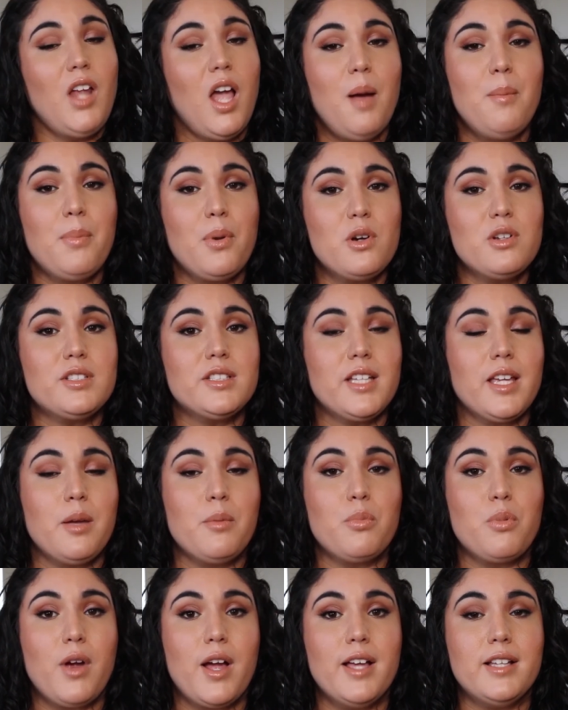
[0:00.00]
I'm personally
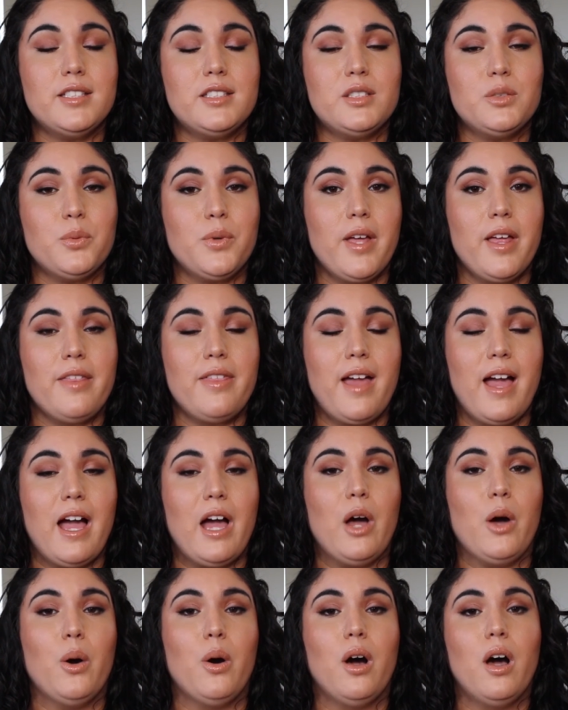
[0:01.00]
impressed with
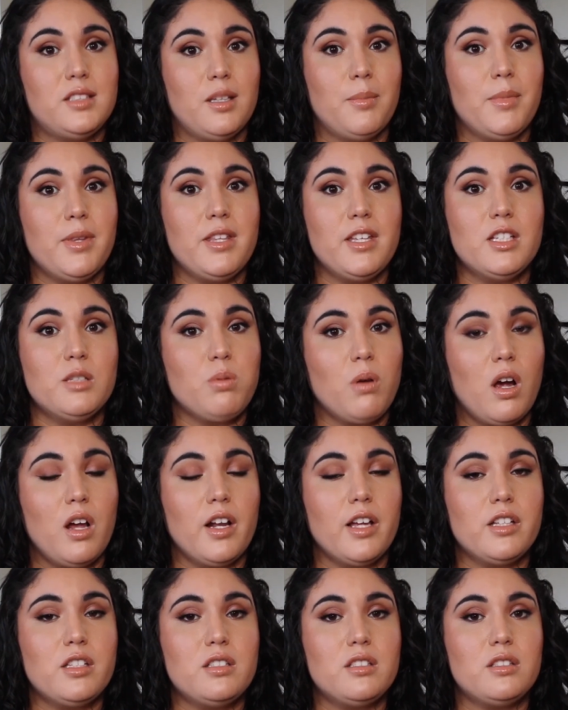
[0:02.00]
how some of these
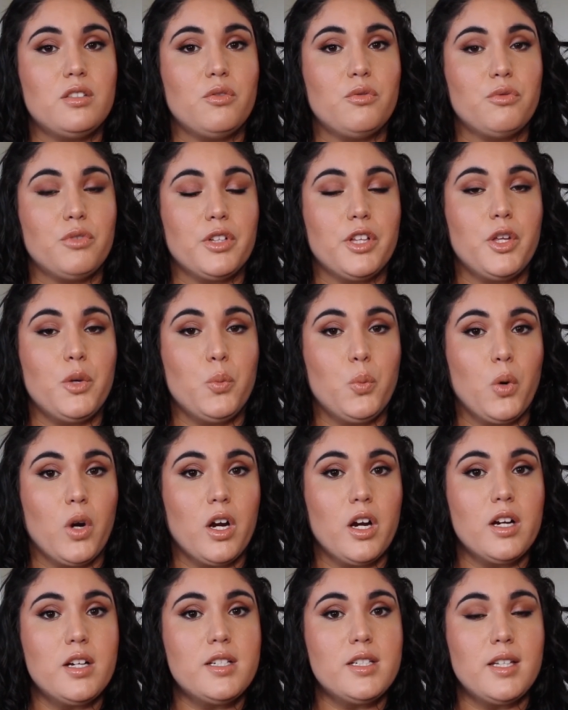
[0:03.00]
products really
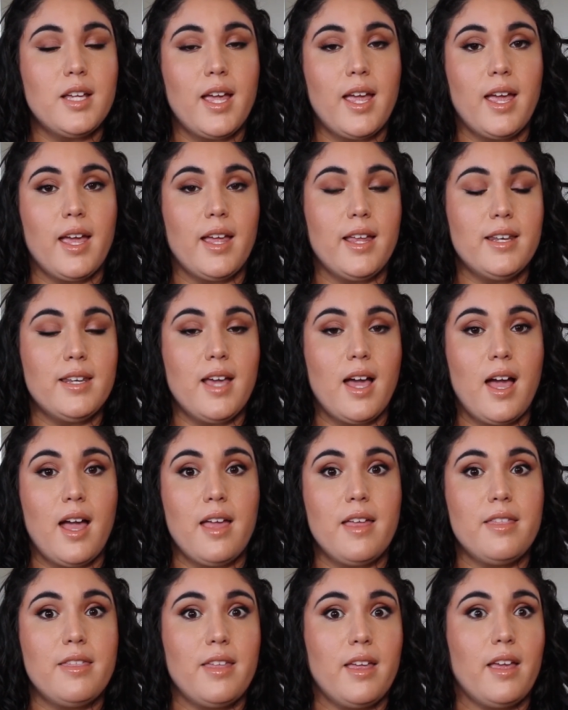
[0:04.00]
worked, and
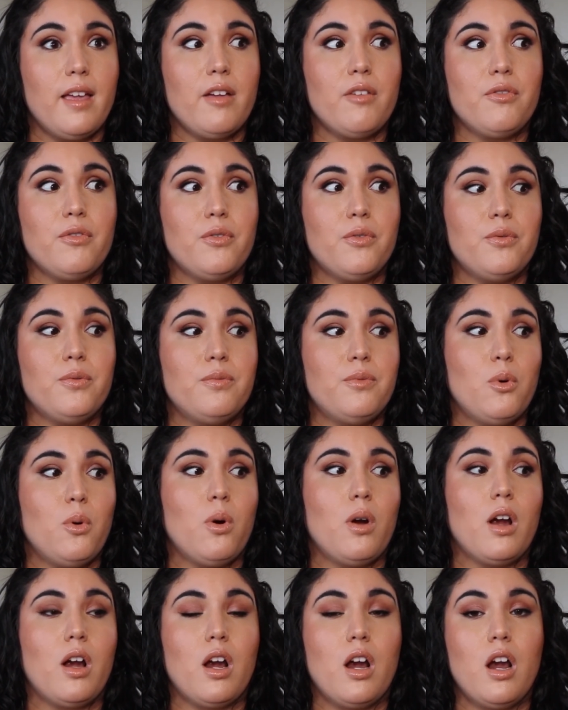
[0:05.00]
I think
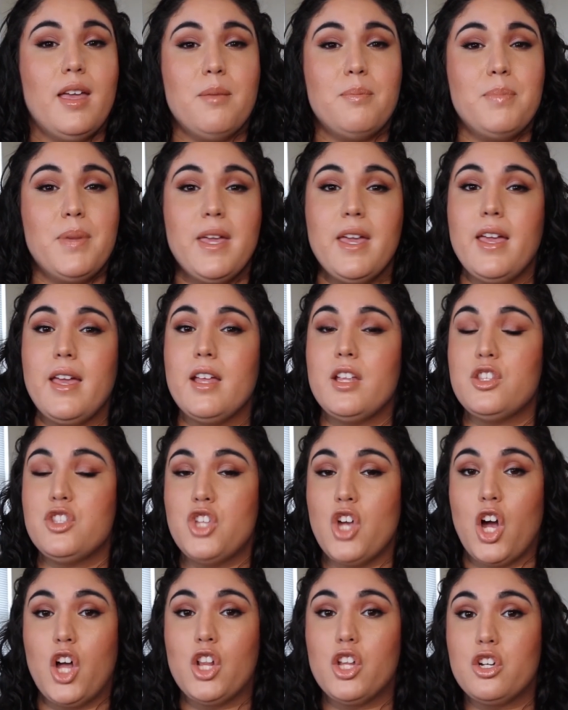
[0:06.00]
for it being
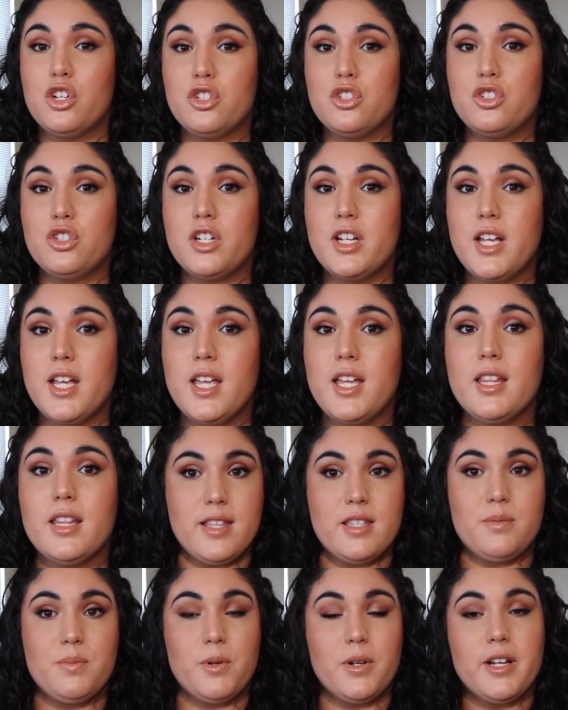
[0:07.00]
Dollar Tree,
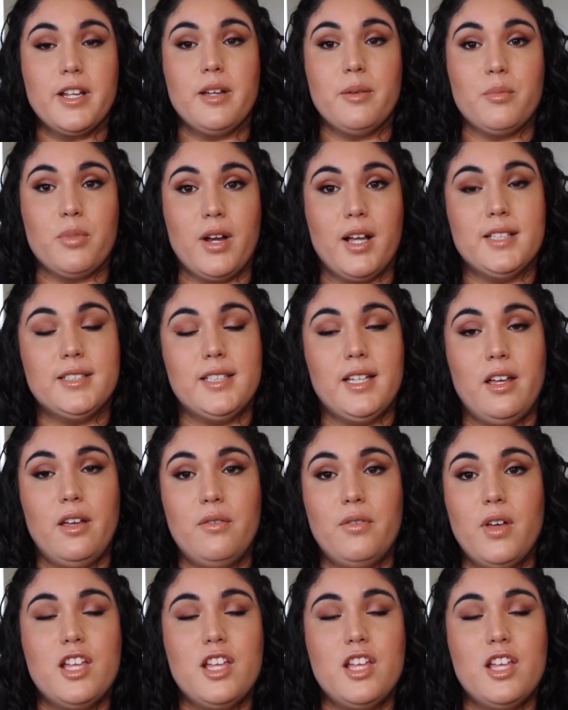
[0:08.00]
it's pretty impressive.